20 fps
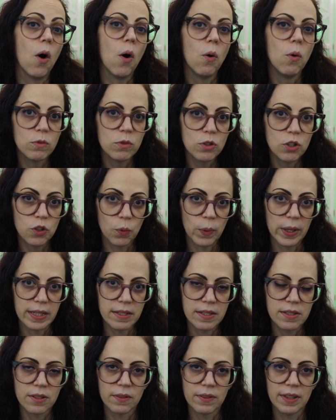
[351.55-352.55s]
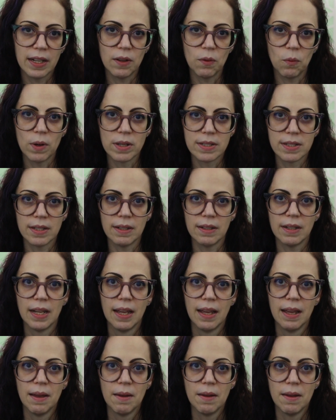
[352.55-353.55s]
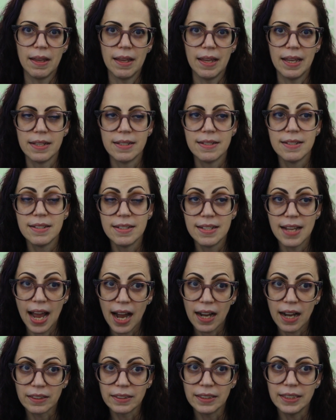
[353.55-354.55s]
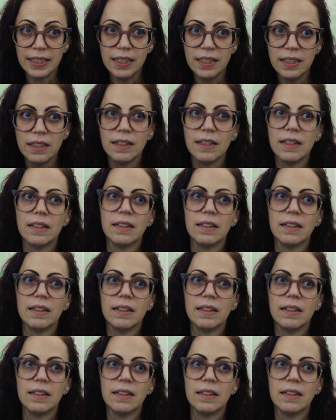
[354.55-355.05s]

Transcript: own twist so that it wasn't exactly